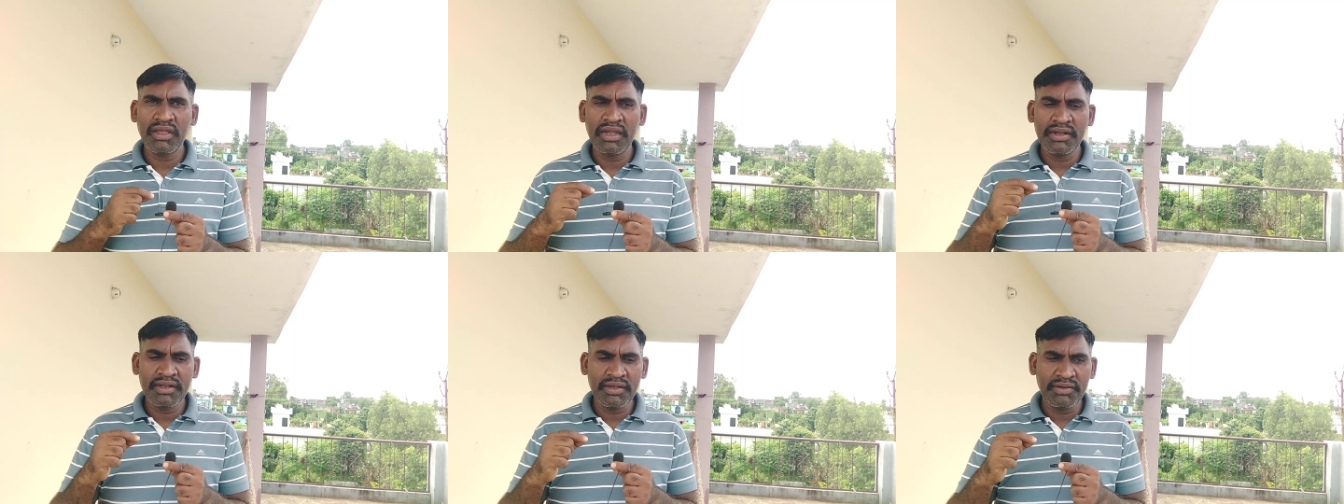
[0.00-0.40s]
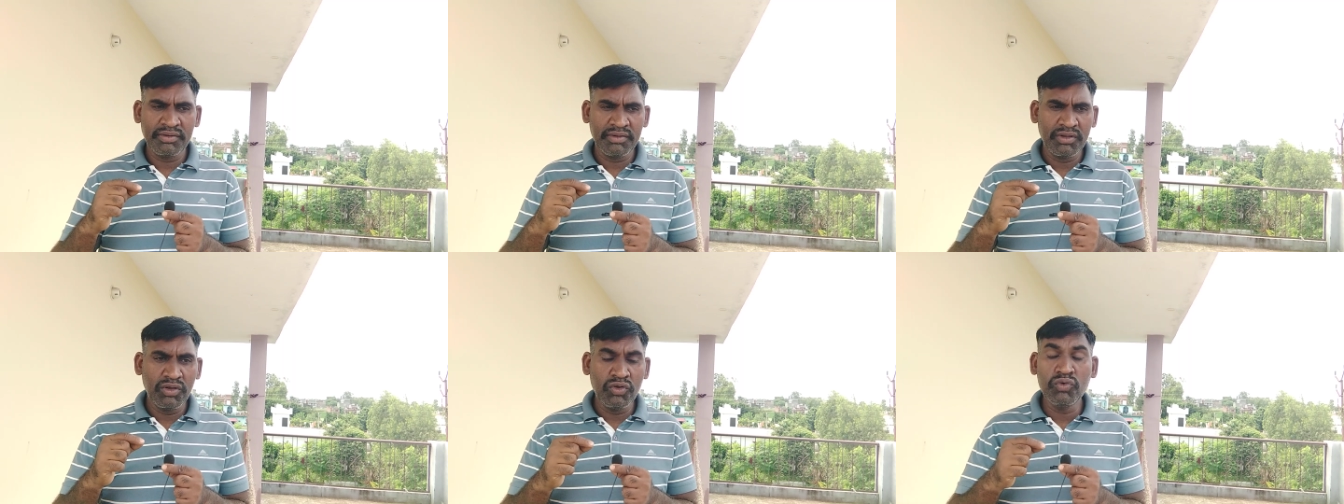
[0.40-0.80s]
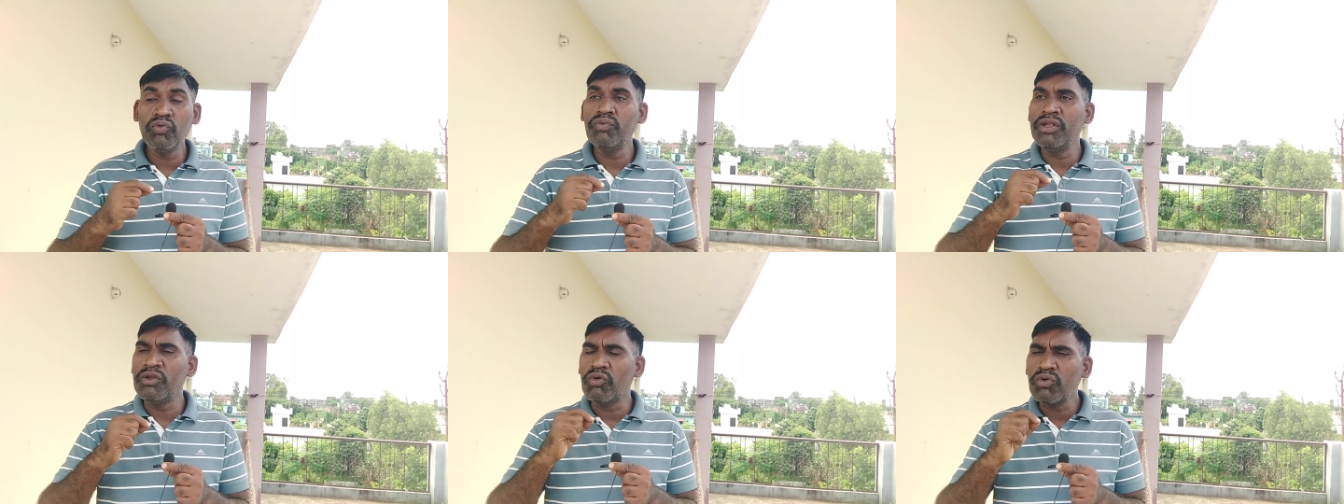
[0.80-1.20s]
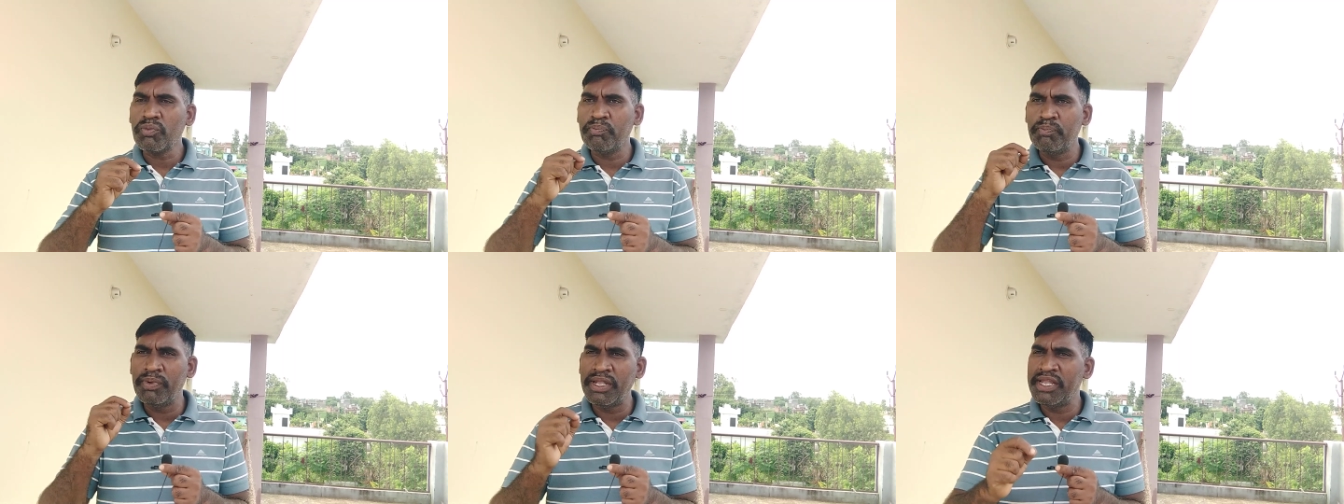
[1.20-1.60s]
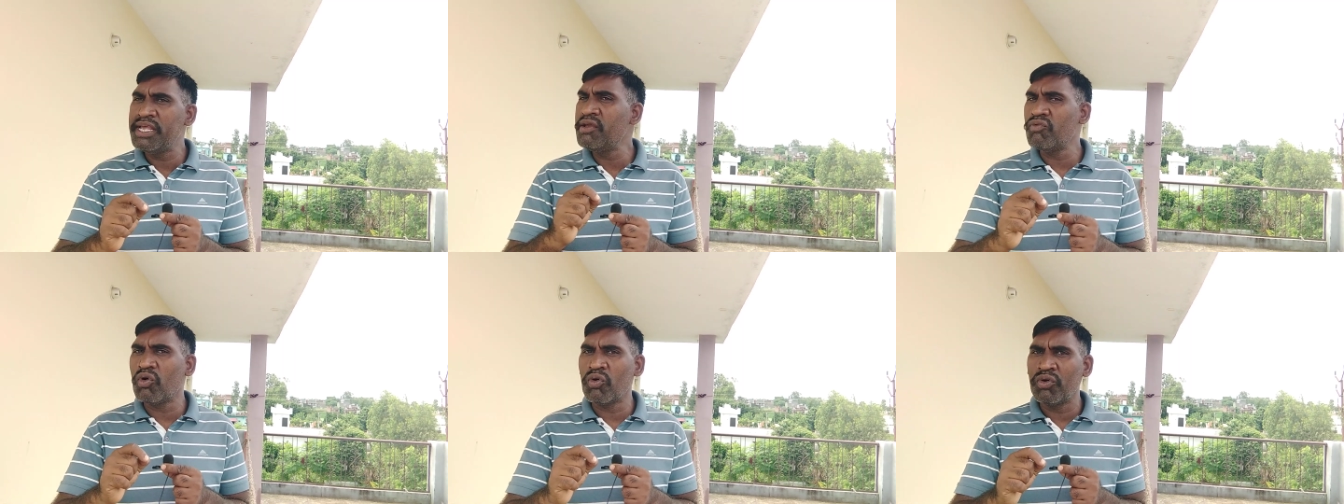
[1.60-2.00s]
and you will not
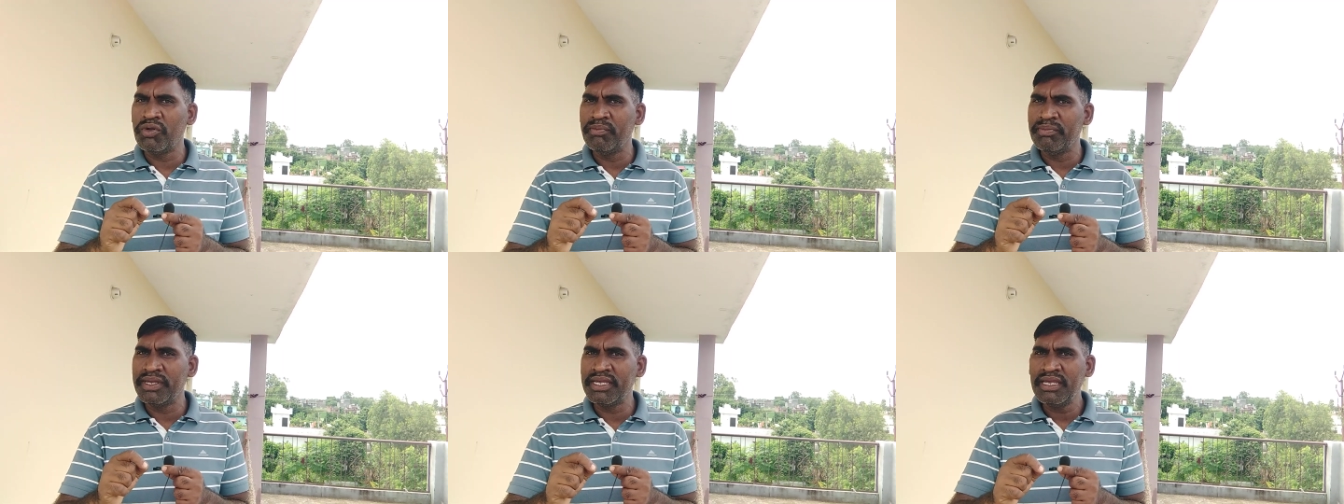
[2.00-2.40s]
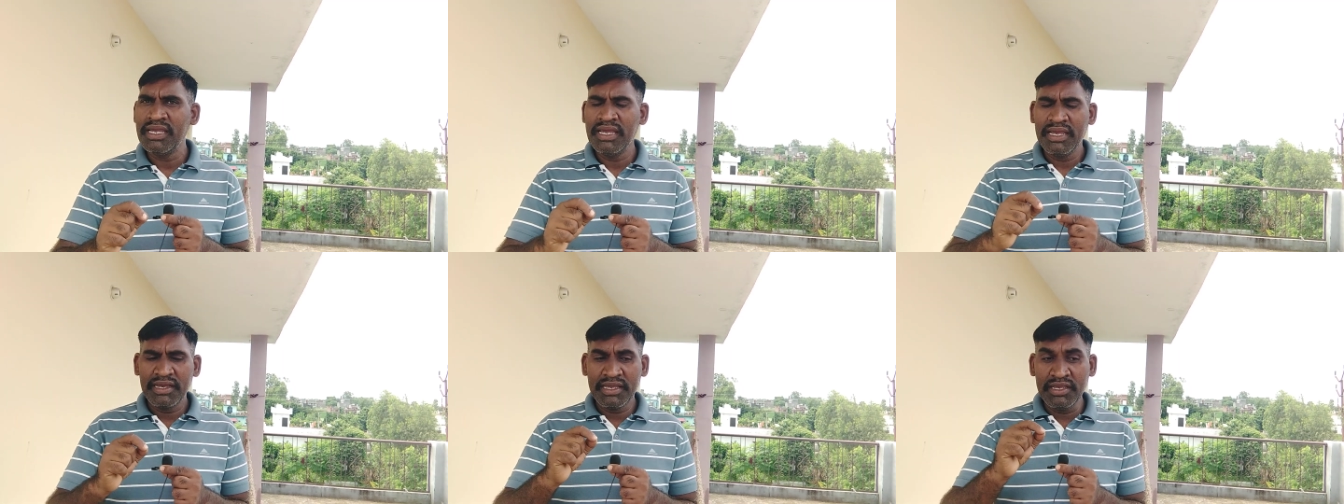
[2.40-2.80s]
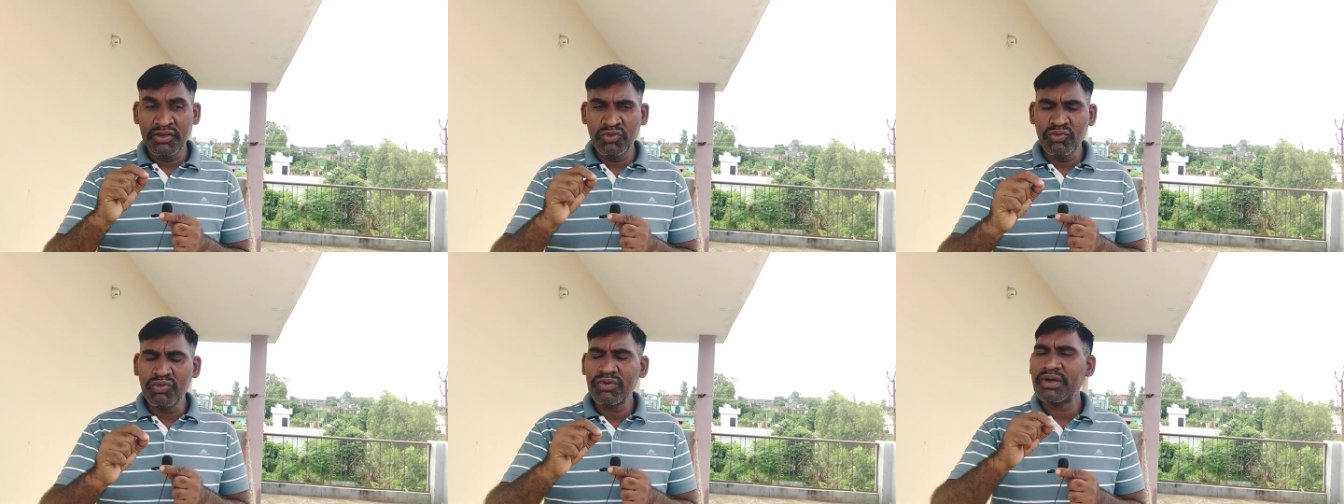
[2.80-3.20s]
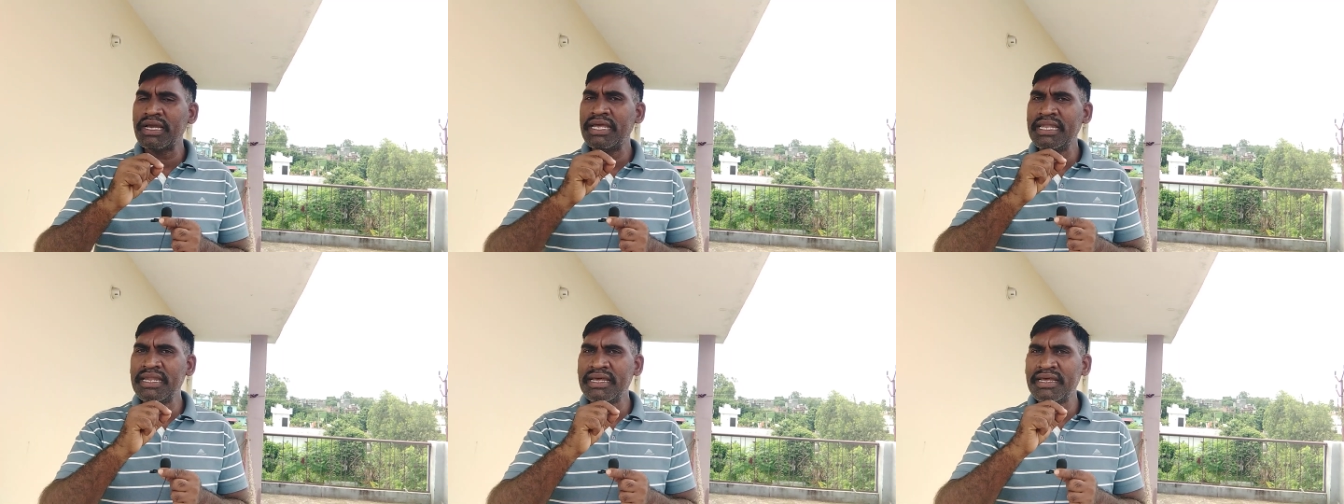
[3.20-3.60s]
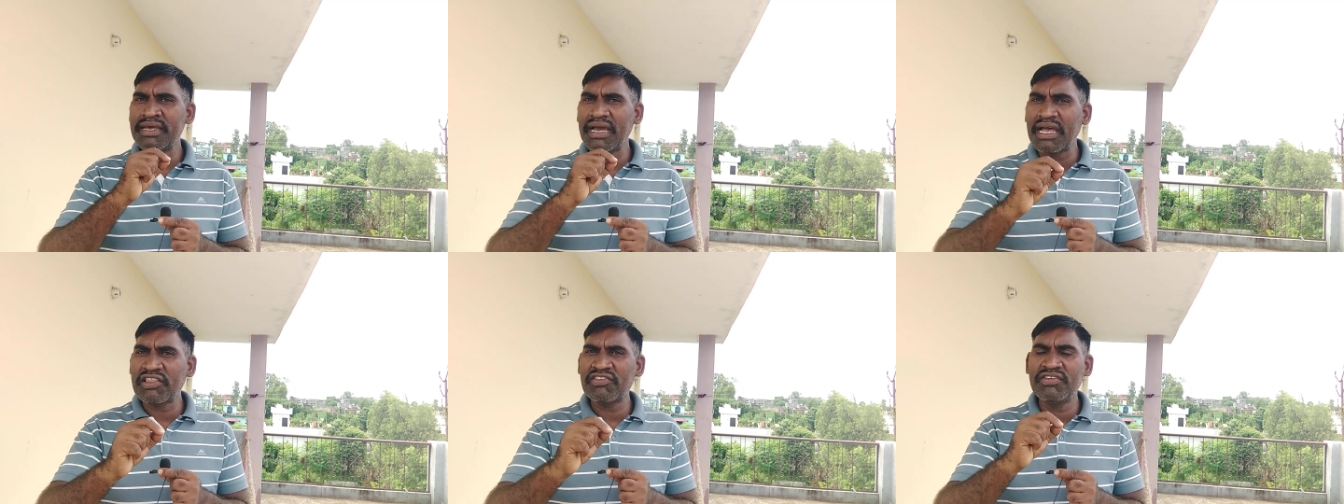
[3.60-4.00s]
believe on me that you can
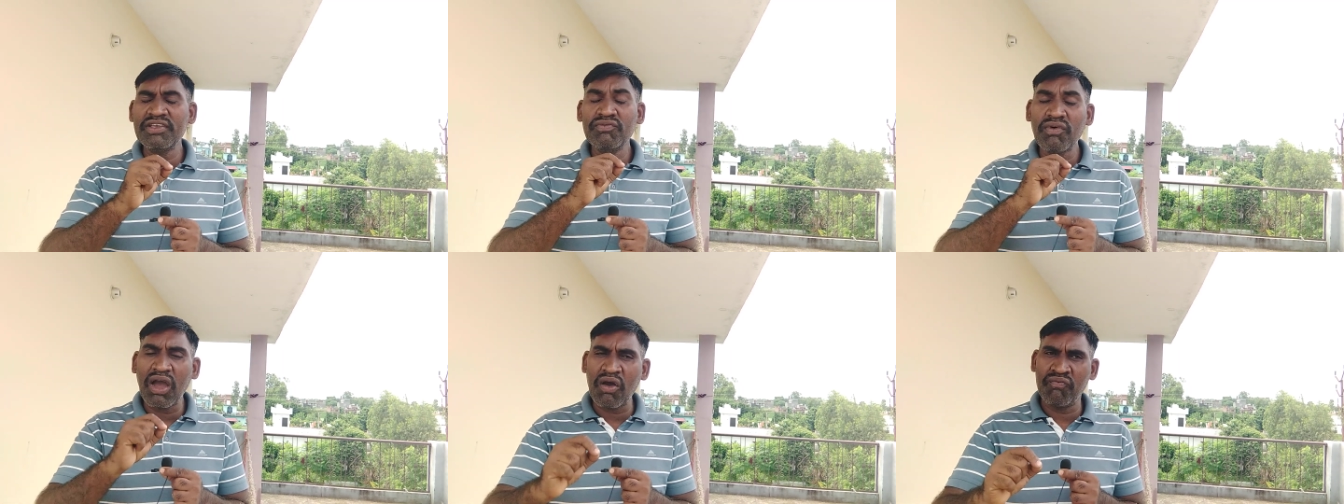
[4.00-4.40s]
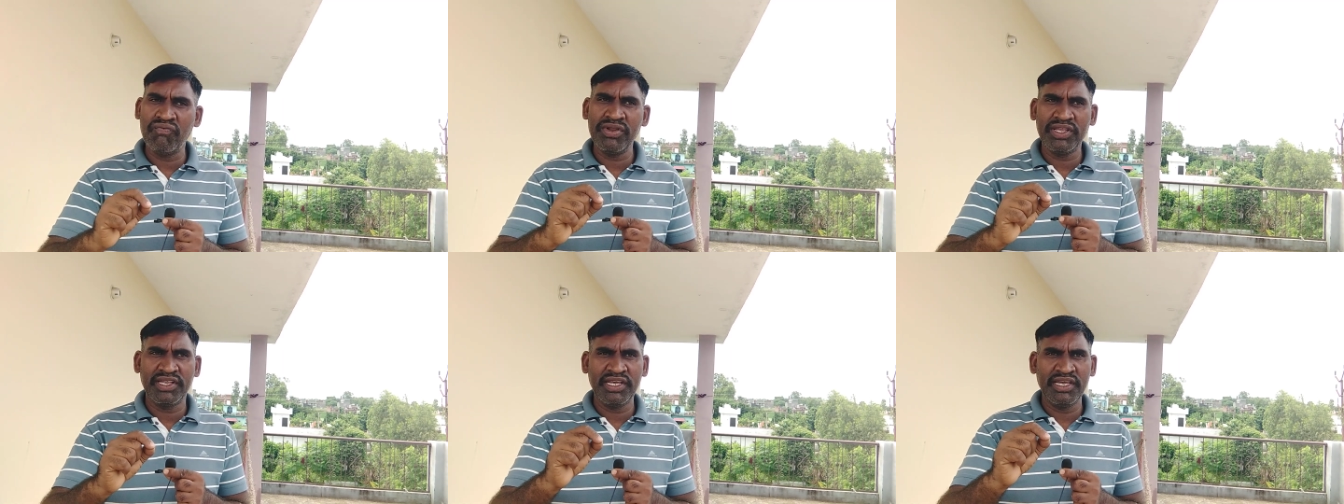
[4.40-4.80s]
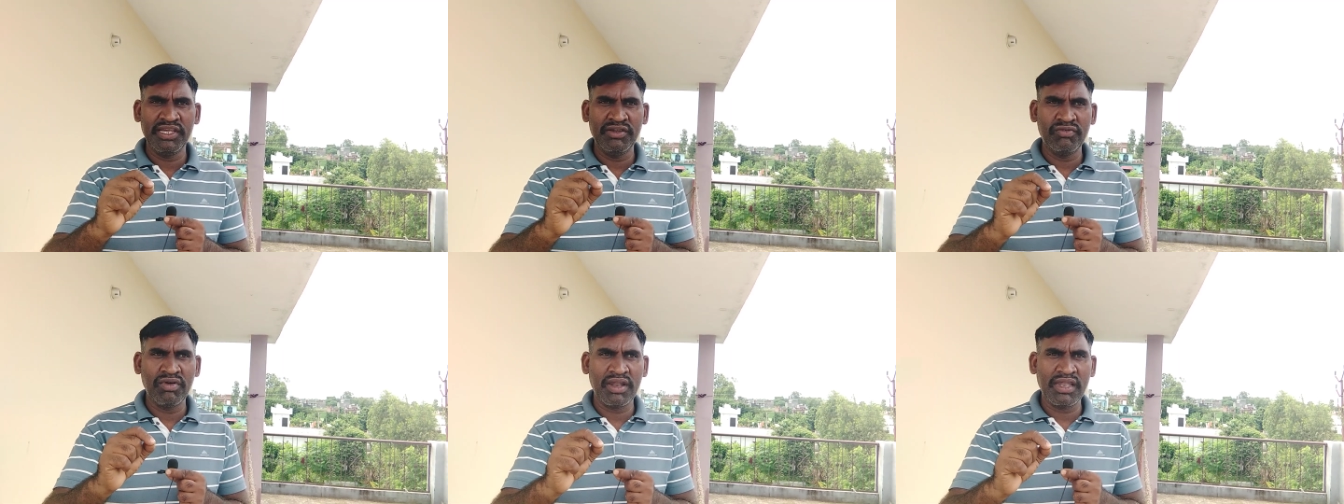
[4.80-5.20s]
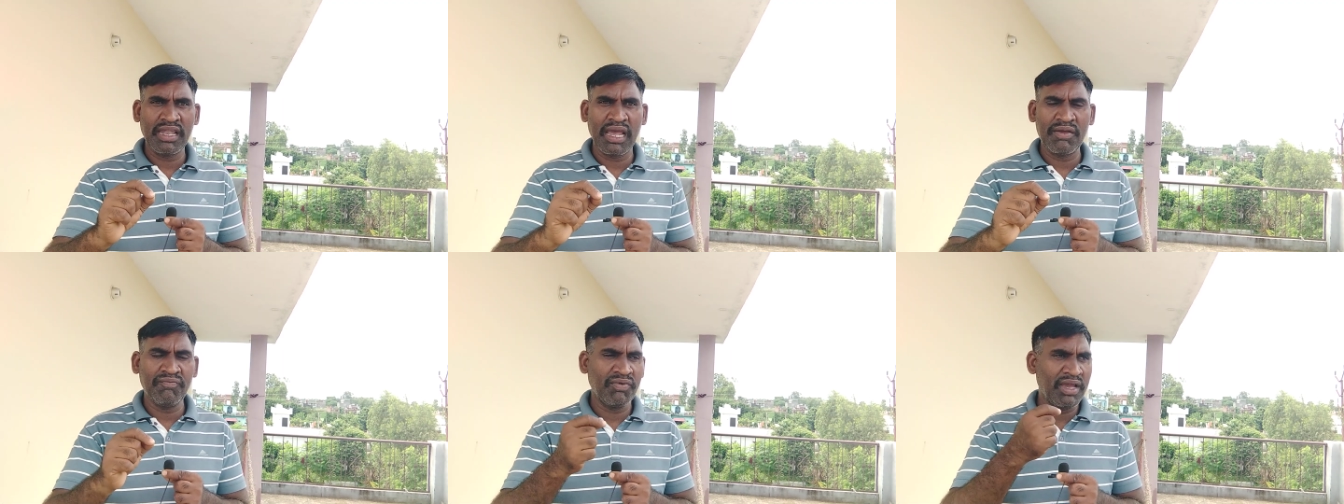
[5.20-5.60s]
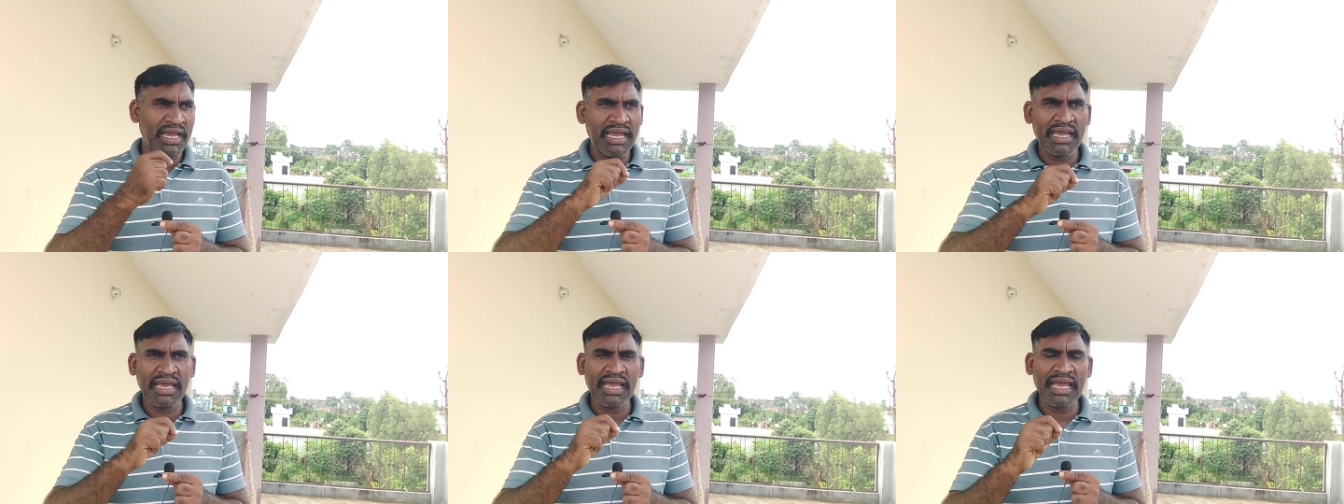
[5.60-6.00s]
achieve everything in your life
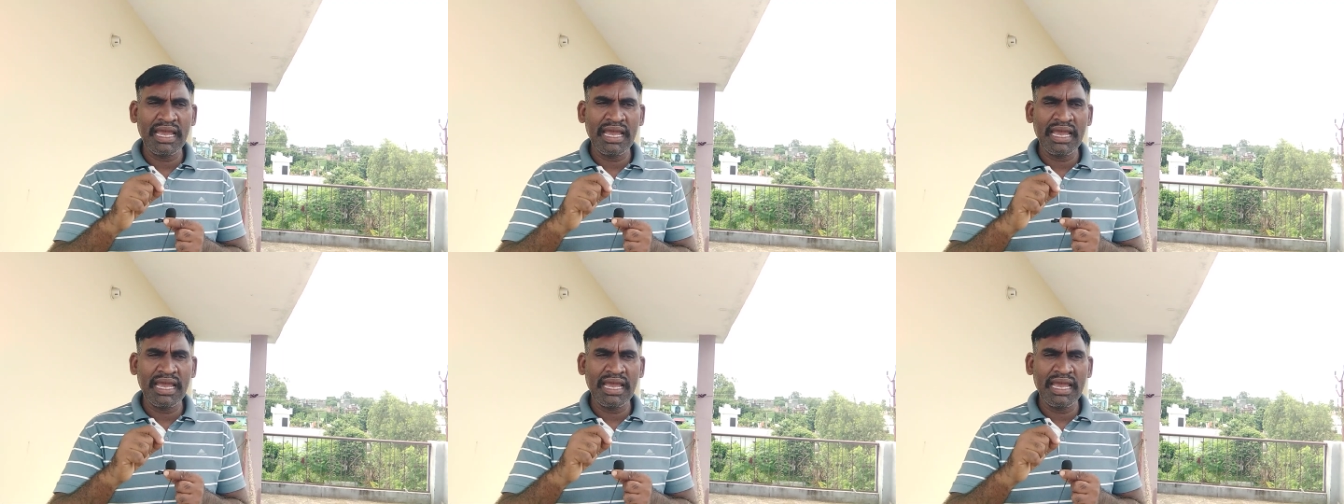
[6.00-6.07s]
eh,